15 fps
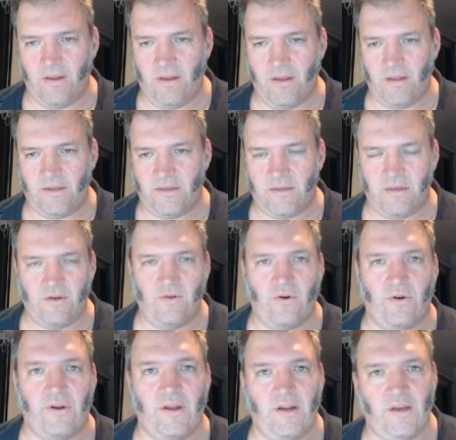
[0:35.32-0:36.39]
it's
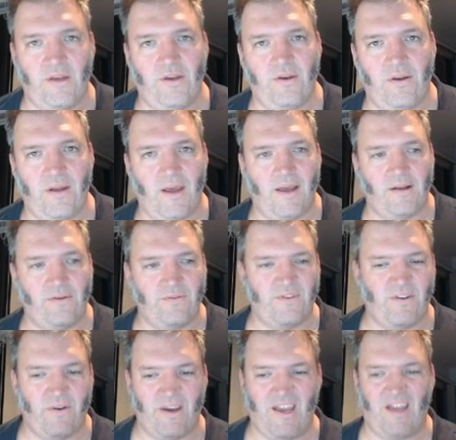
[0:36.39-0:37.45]
not an acute angle,
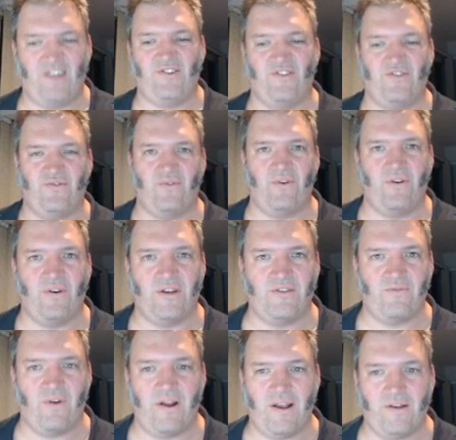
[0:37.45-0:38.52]
so I can't just draw a
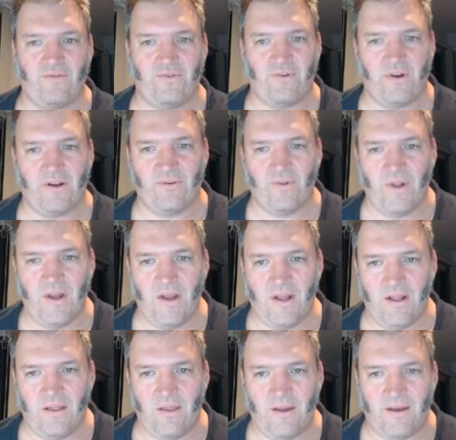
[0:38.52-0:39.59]
nice right angle triangle
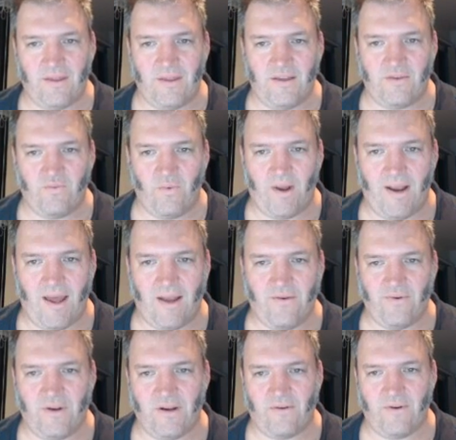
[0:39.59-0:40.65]
like this
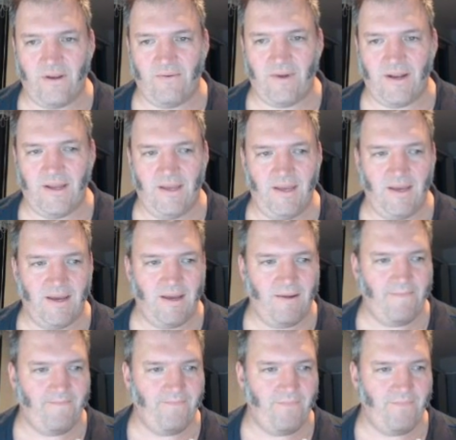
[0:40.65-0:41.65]
100-degree one here.